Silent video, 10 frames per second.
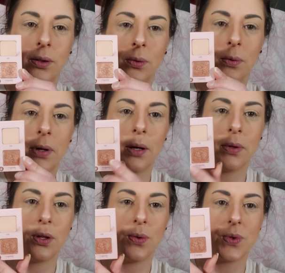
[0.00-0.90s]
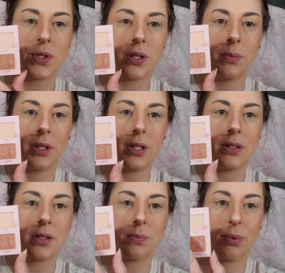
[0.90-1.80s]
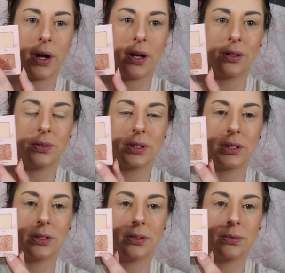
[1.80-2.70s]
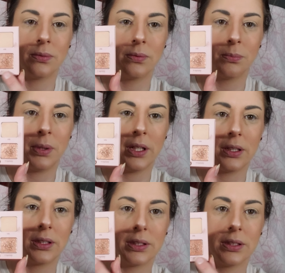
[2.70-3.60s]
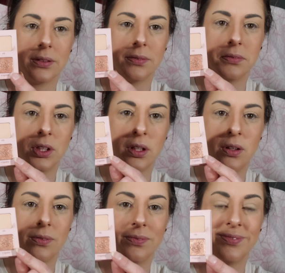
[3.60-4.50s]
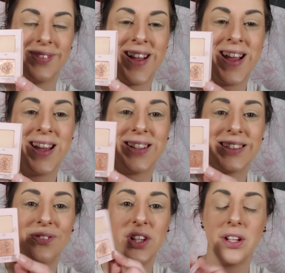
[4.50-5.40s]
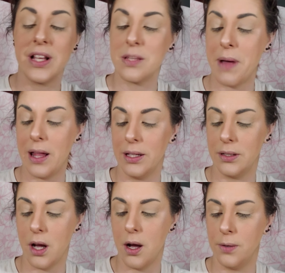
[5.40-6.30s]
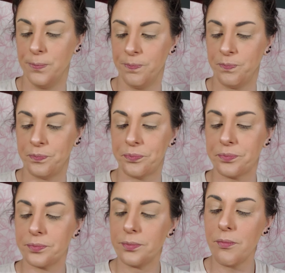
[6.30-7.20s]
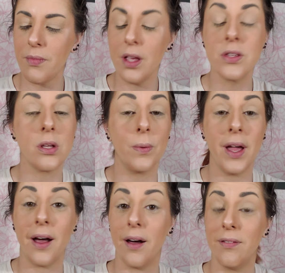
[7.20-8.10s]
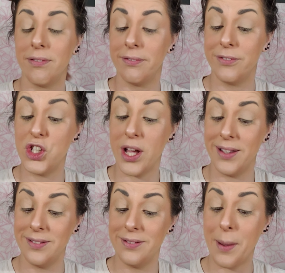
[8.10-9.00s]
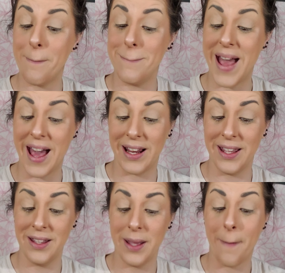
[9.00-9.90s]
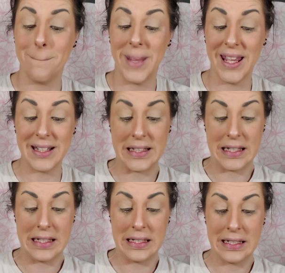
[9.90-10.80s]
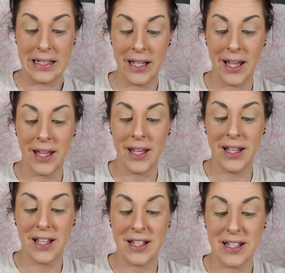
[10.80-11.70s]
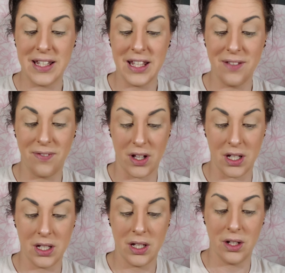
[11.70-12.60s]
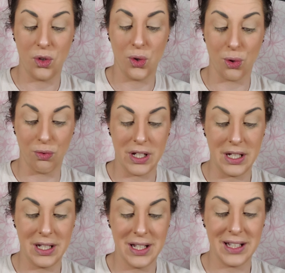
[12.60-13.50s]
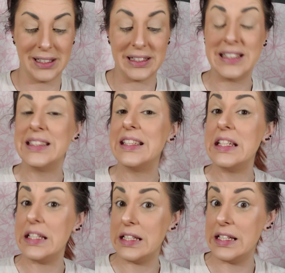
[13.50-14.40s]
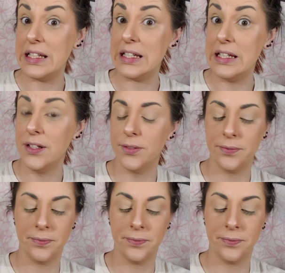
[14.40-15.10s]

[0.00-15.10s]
we'll probably use some of these browns and pinks and, you know, it's a very nice palette. So we have Jen, Maddie, Mandy, Diva, Noreen, Lindsay E,